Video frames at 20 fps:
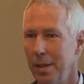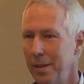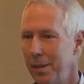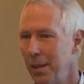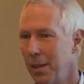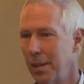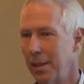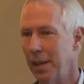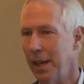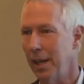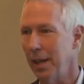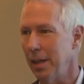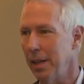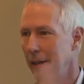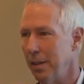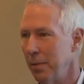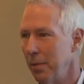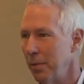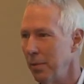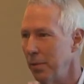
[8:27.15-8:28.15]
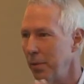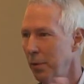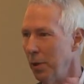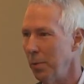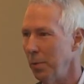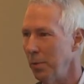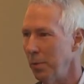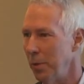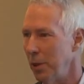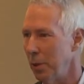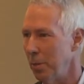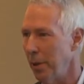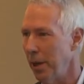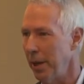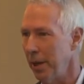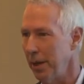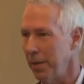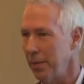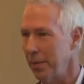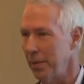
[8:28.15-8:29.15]
took data from their
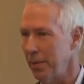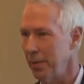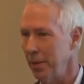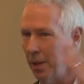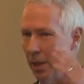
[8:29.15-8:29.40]
buddies